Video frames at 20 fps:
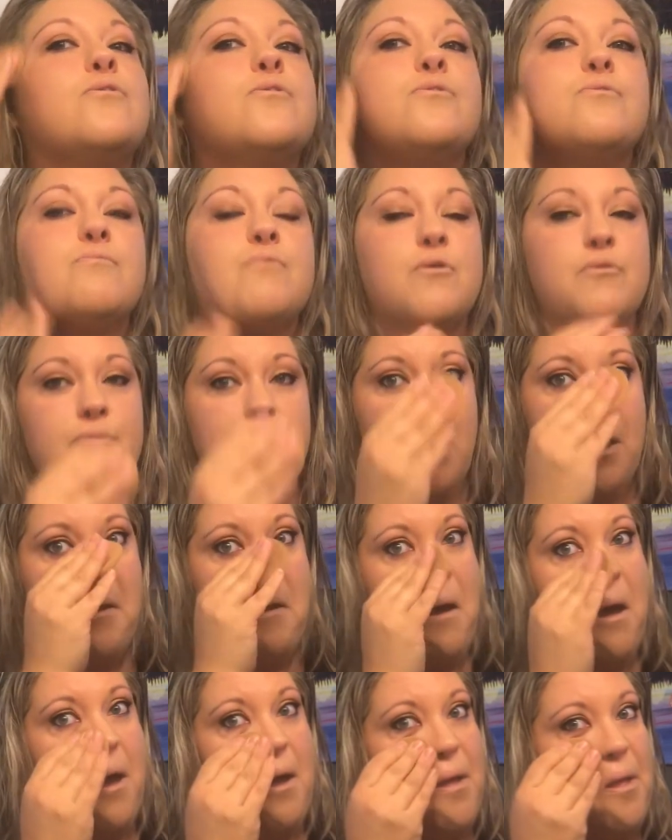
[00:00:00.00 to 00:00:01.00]
throw that
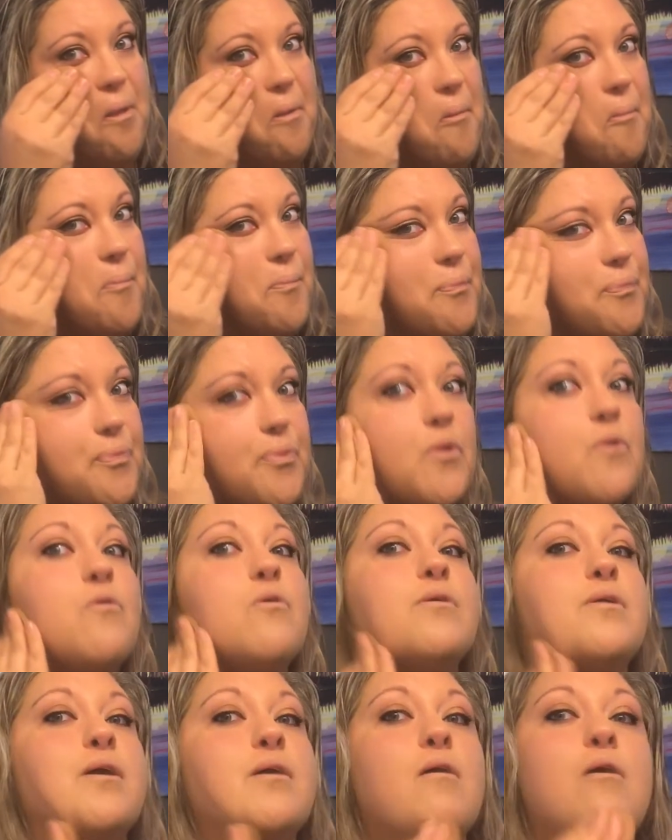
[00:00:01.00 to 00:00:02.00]
on,
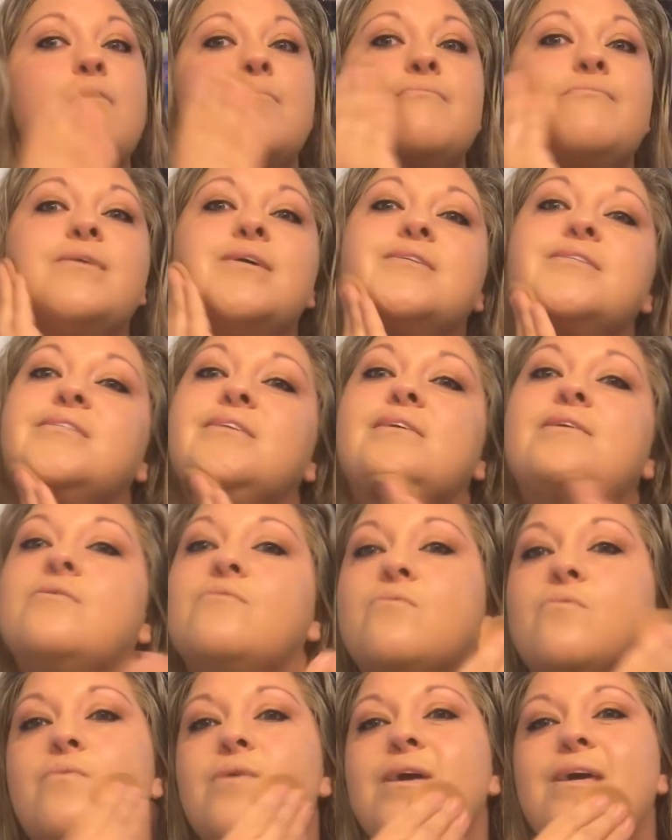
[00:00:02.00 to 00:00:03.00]
or like I'll mix it
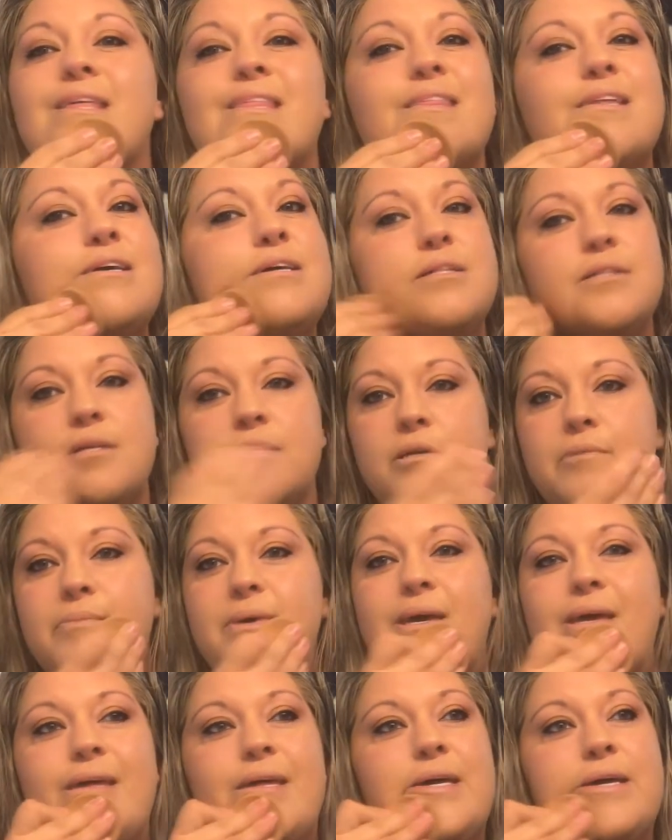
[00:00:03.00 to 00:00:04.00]
with a little
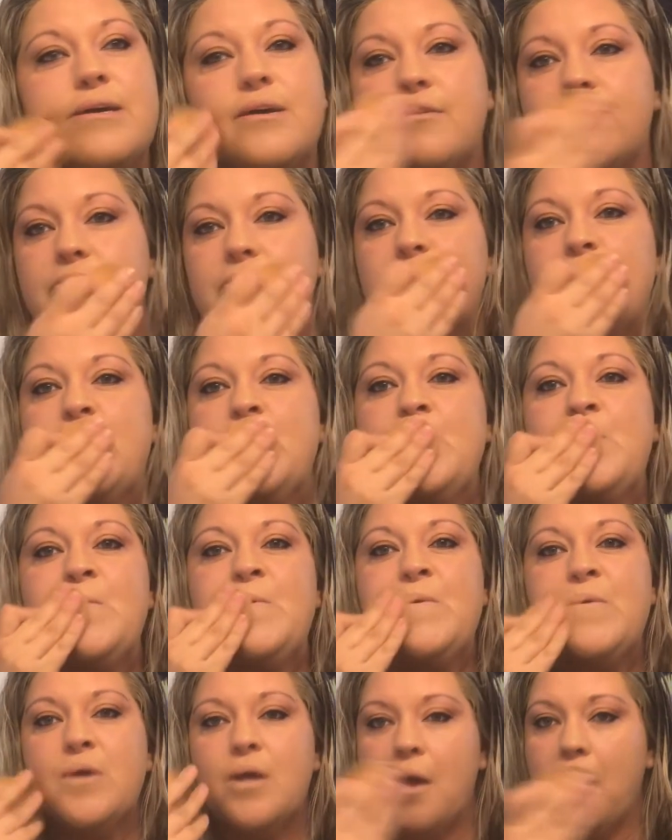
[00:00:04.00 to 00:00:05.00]
bit of
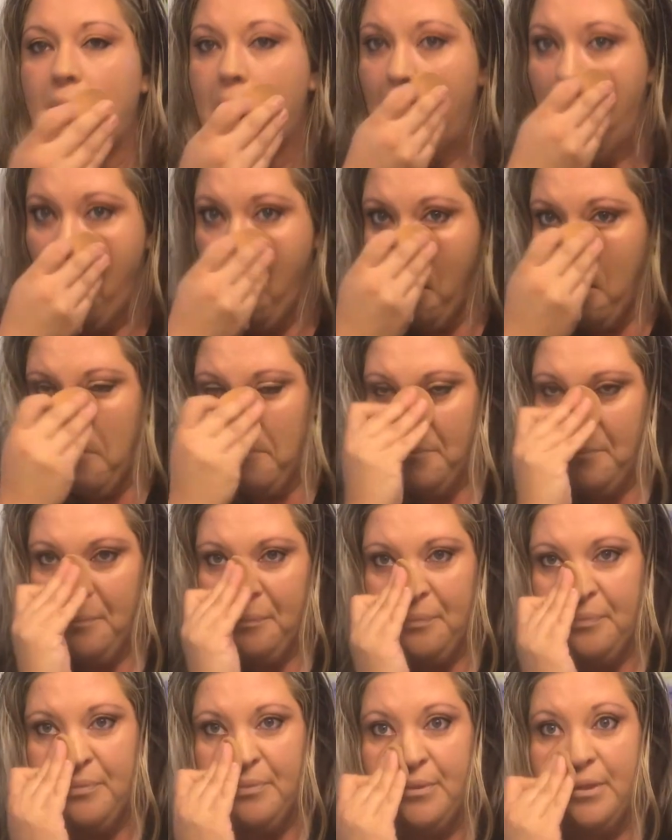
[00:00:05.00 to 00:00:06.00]

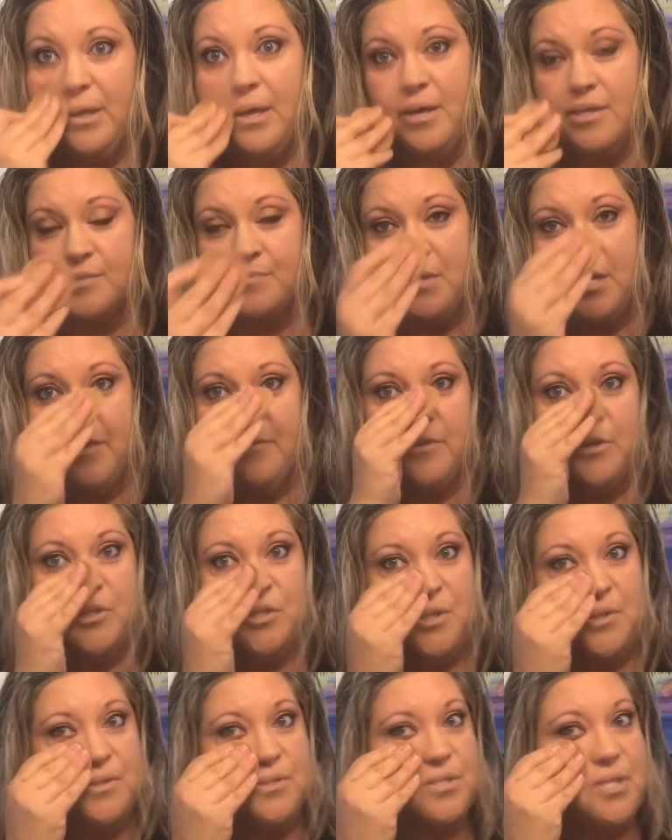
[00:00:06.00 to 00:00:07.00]
the SPF
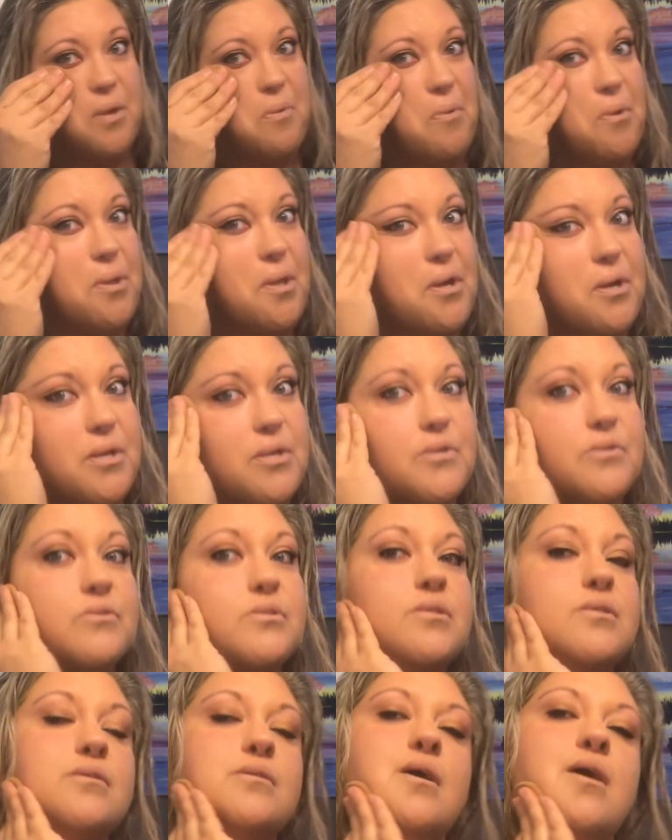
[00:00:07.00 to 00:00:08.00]
lotion, the same one that I
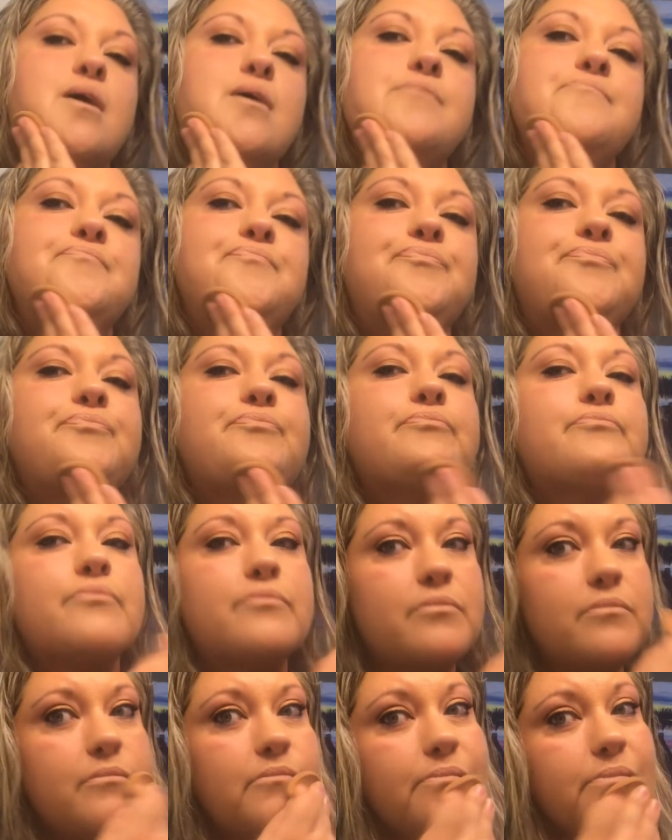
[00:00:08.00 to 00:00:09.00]
used today.
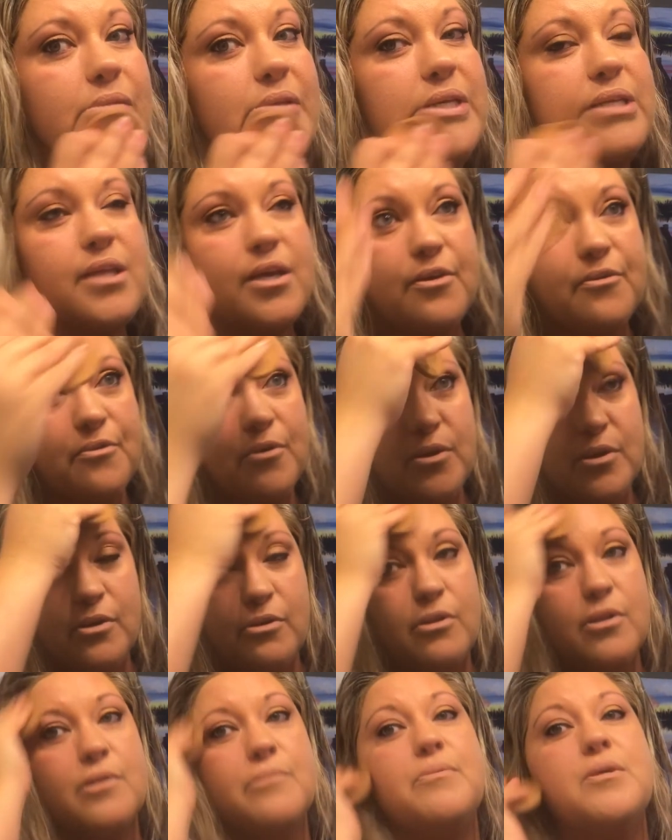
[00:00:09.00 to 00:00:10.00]
And like if we're gonna
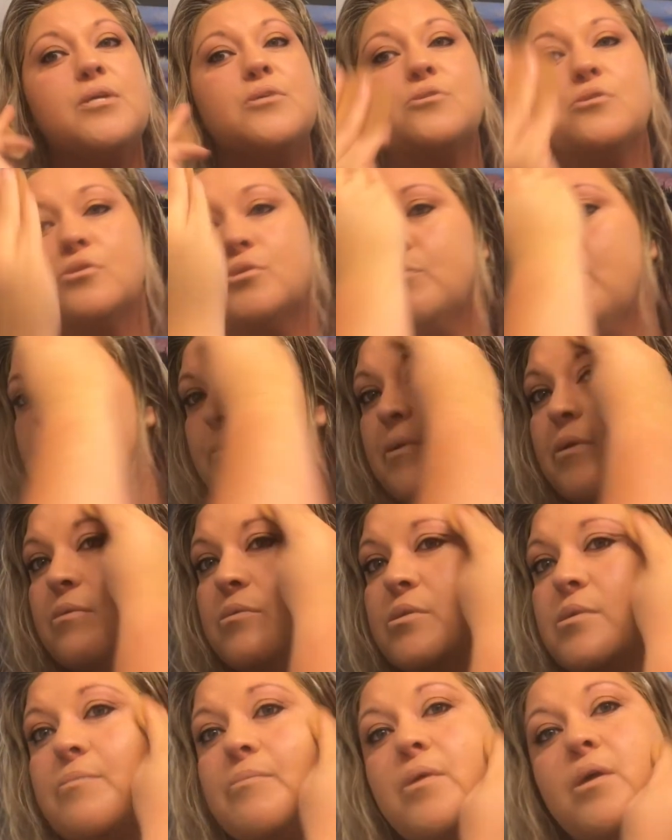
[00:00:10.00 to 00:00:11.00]
go to the beach or swimming or
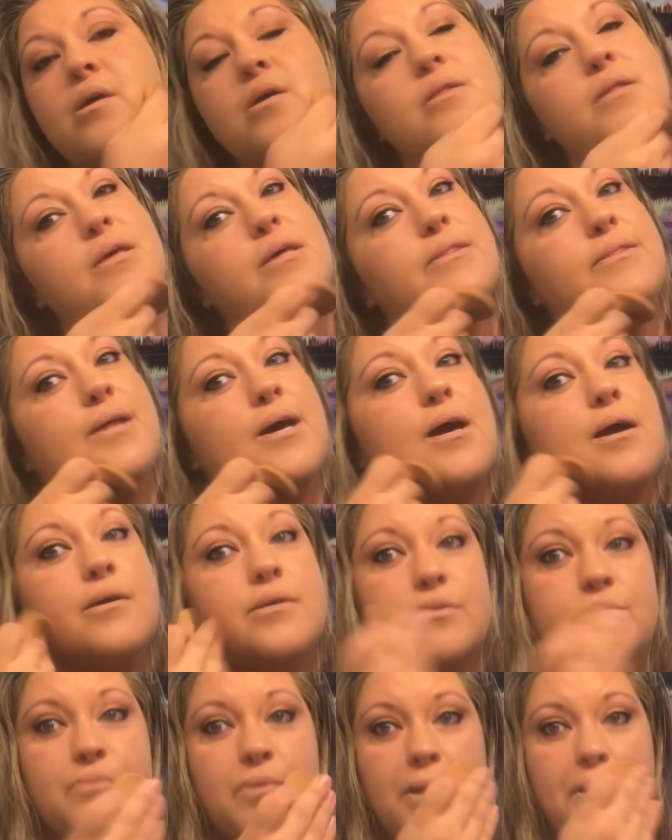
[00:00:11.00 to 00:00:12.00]
something, like that
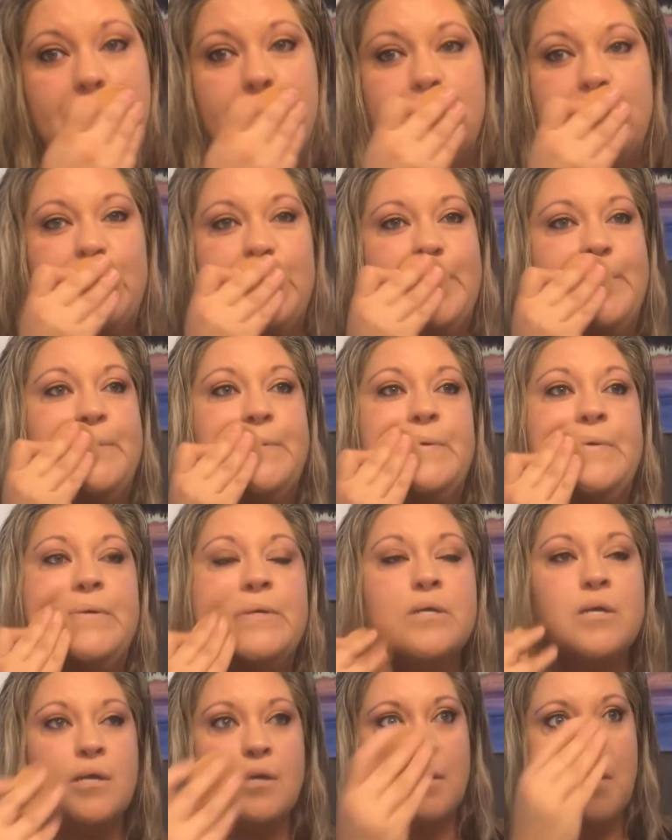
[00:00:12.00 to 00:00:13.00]
is what I will do.
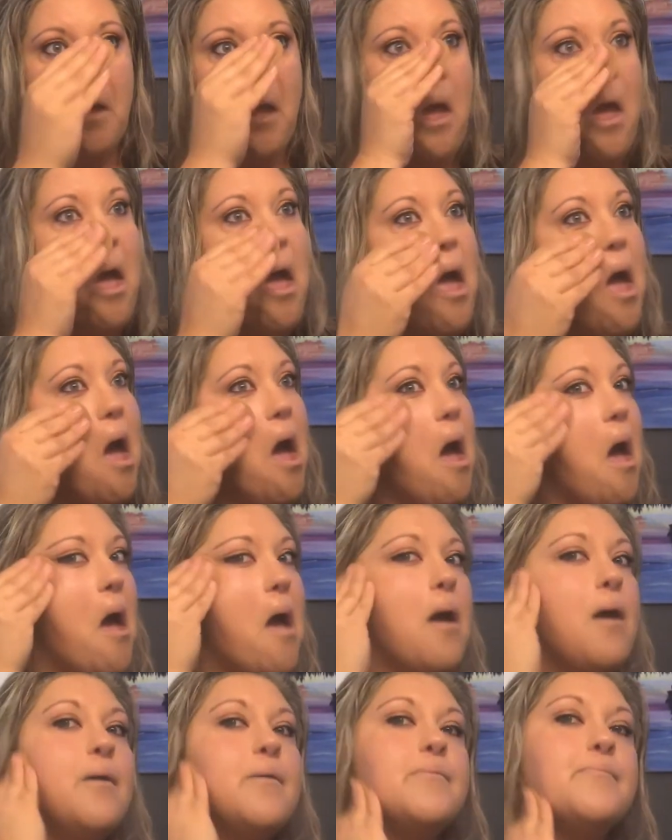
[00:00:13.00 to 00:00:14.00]

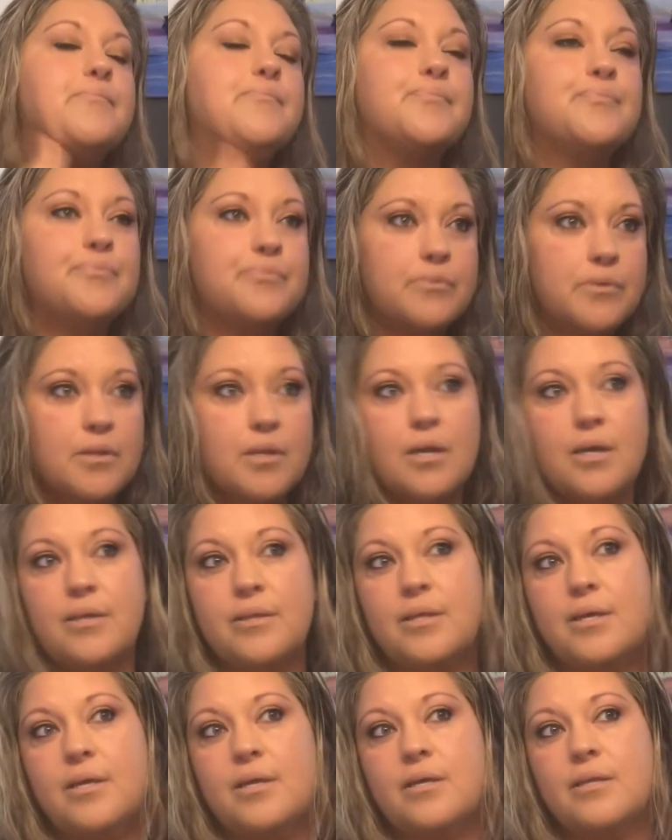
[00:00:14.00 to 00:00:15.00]
And
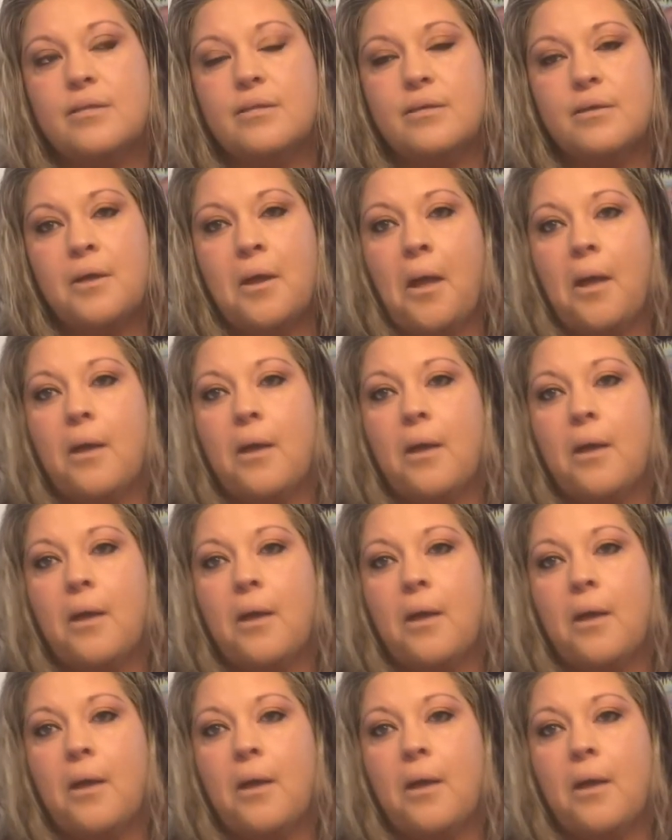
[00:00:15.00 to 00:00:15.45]
then